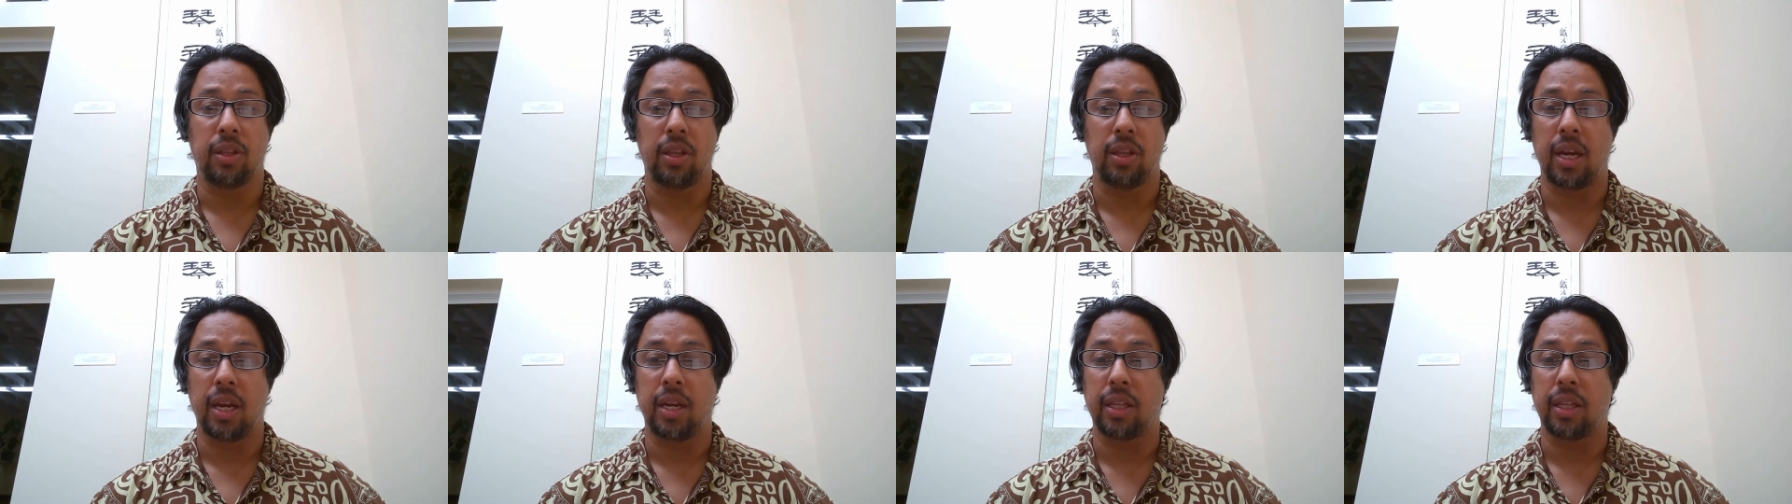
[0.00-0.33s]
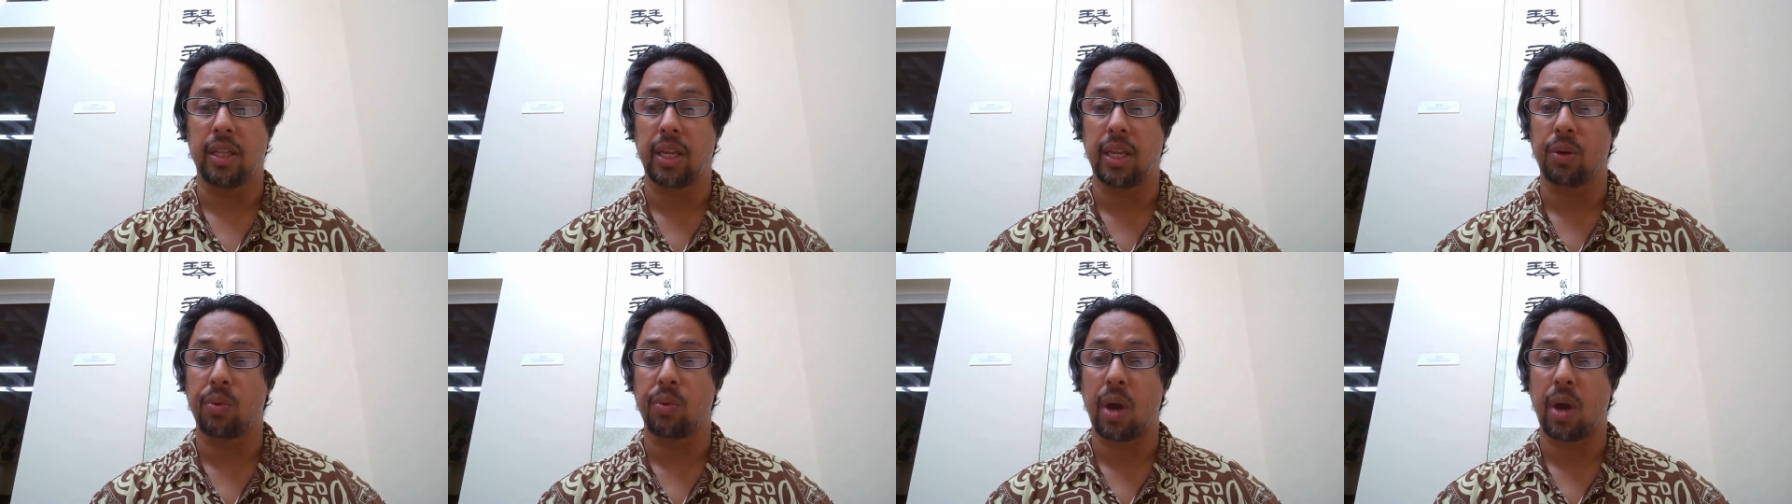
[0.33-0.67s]

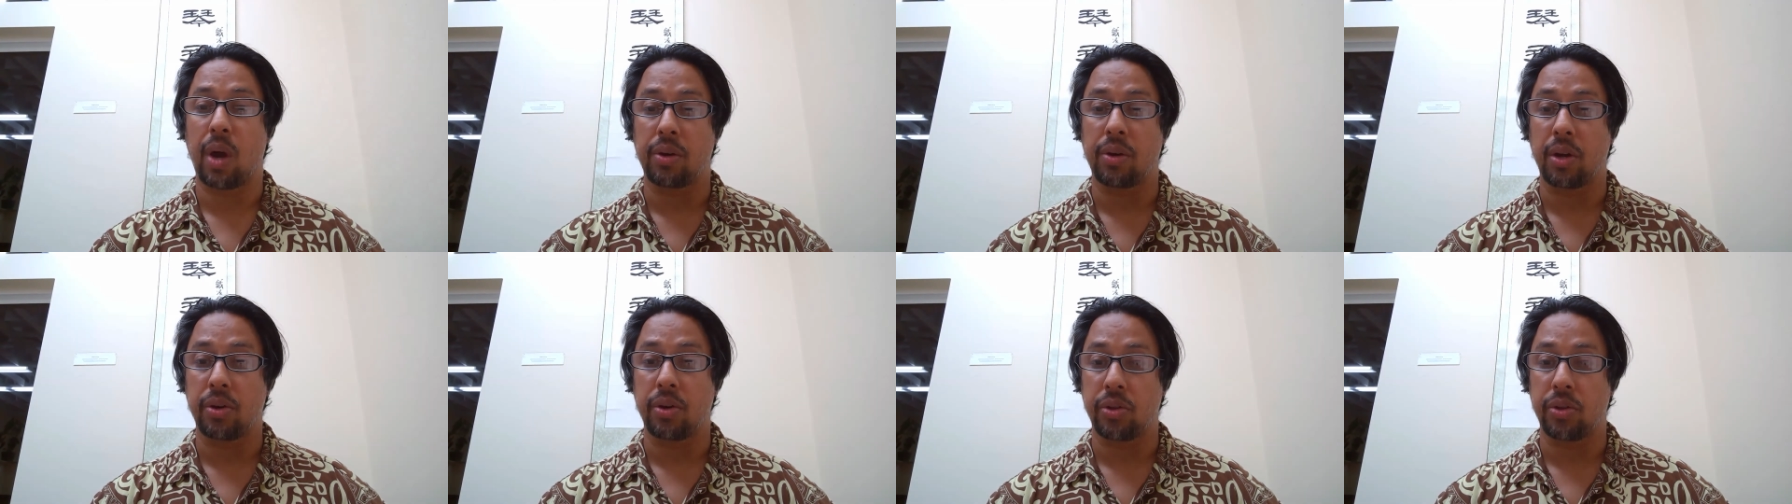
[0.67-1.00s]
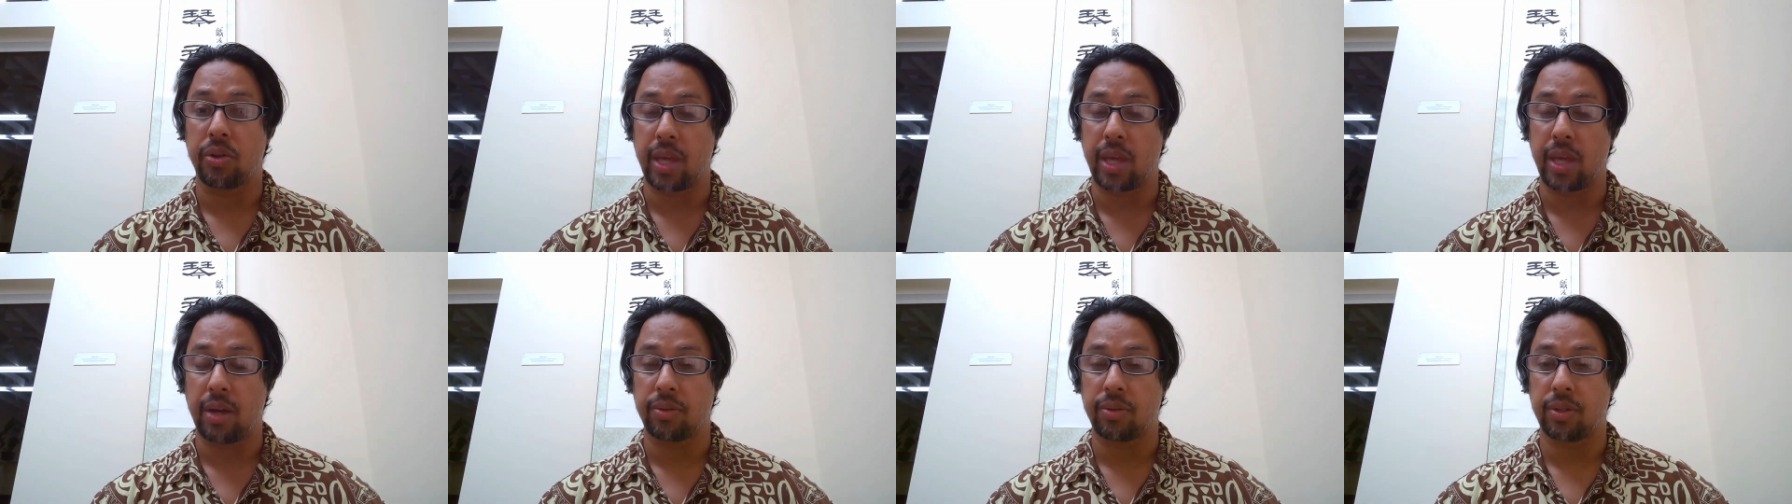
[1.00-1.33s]
anything around
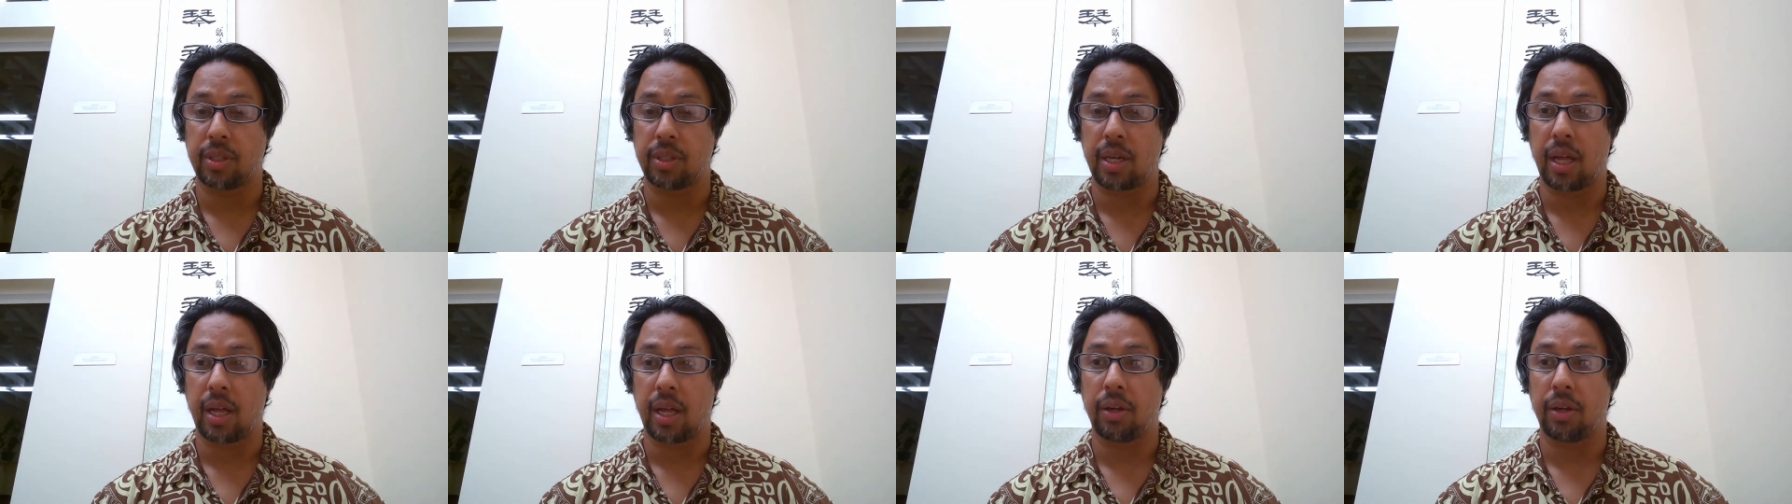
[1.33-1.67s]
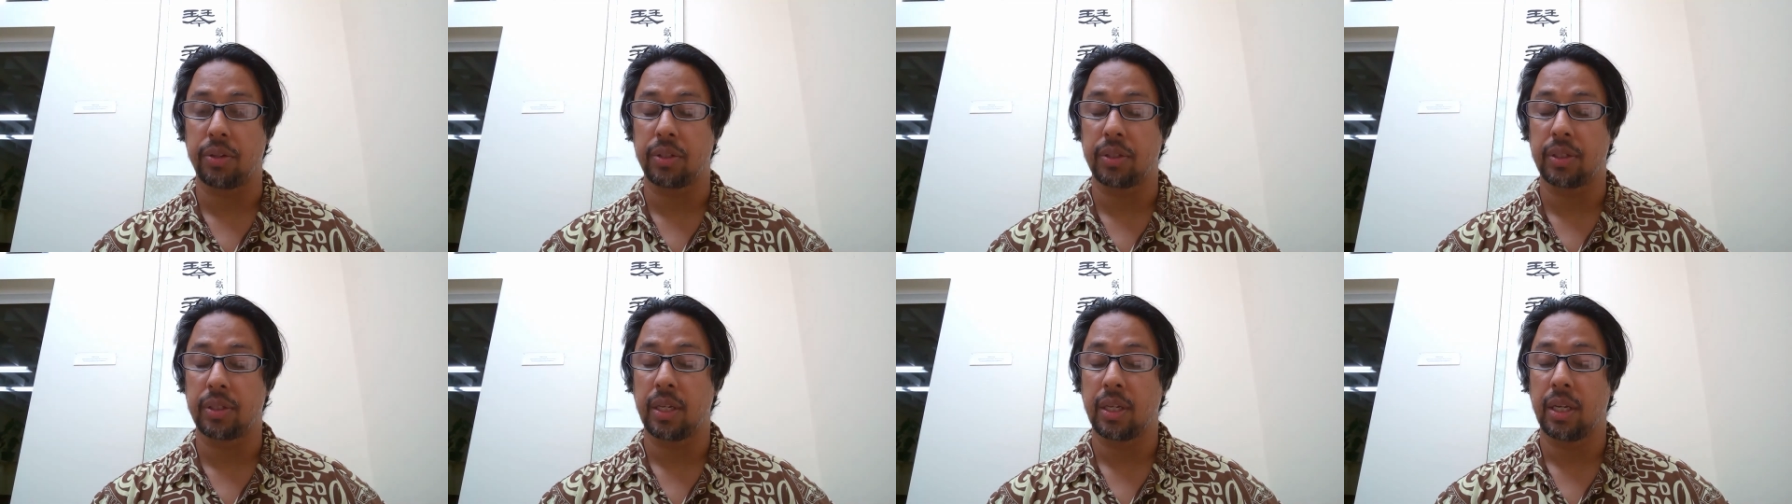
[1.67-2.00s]

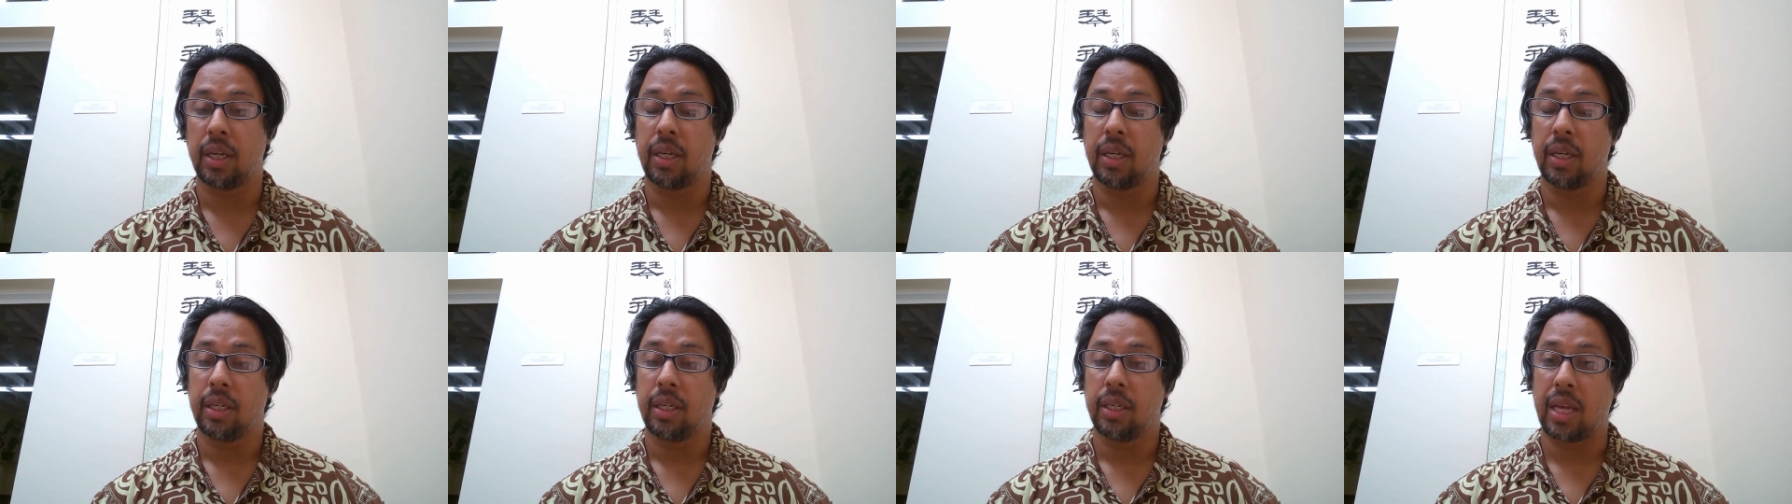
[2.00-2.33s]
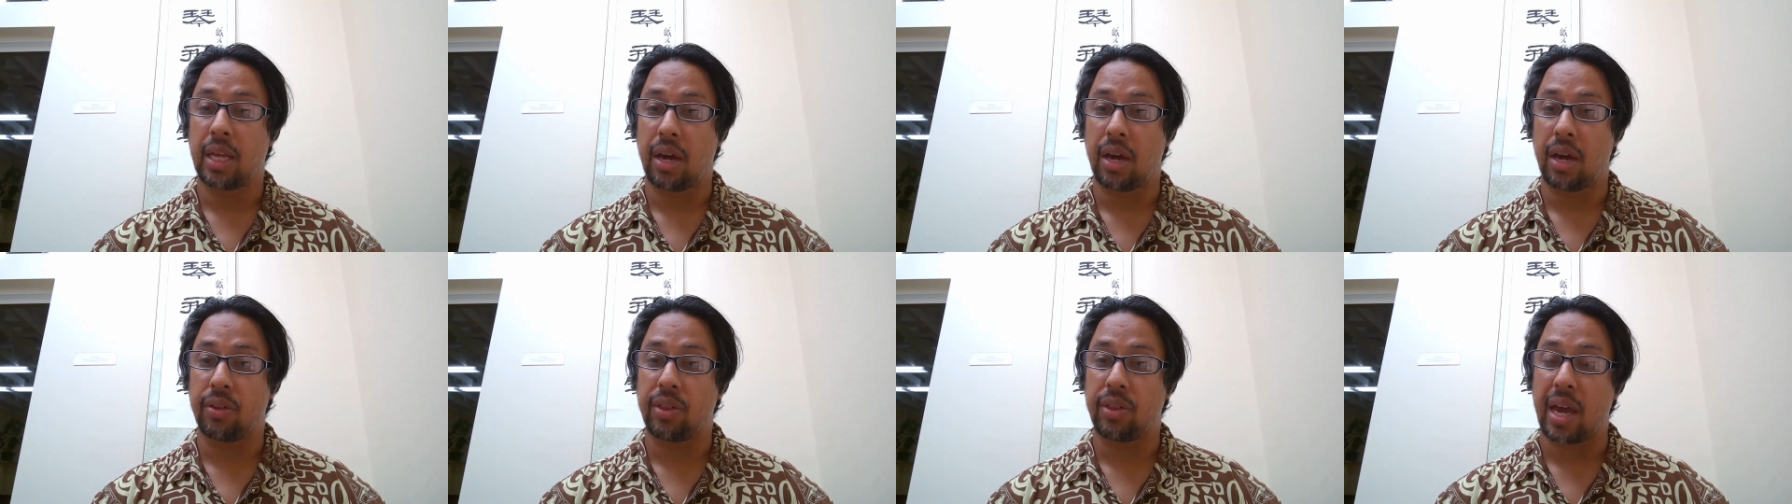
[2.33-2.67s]
$100,000.
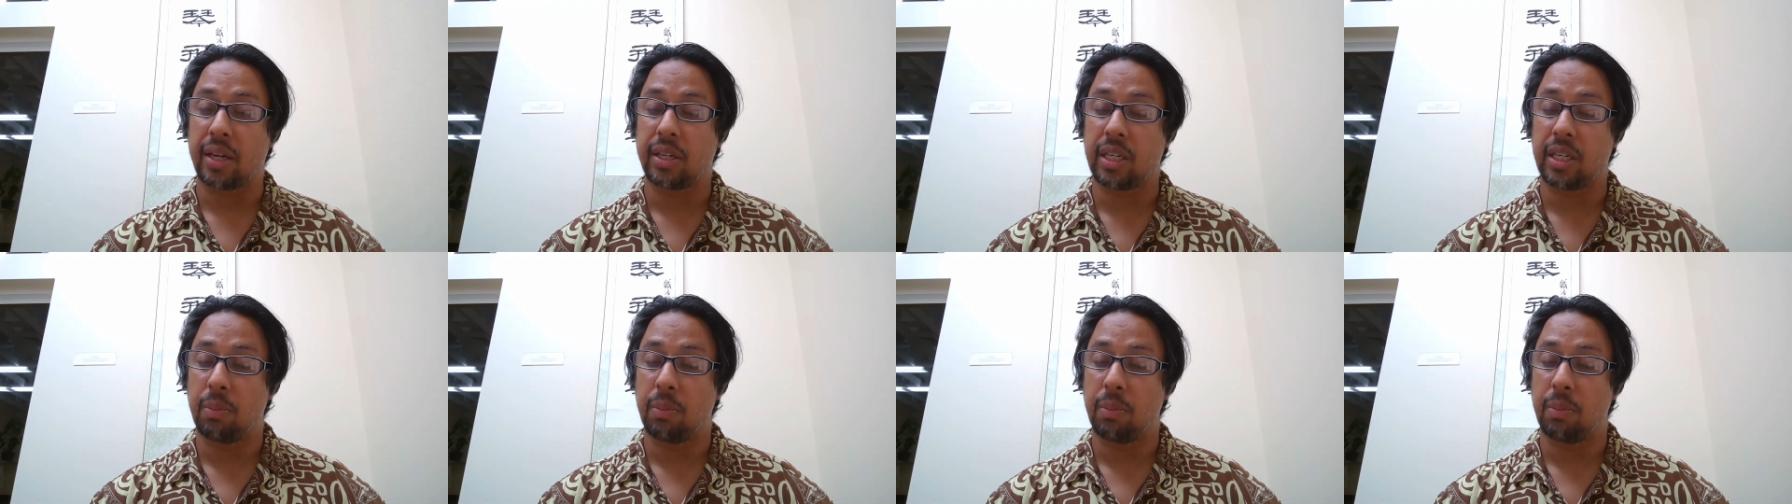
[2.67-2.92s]
Now that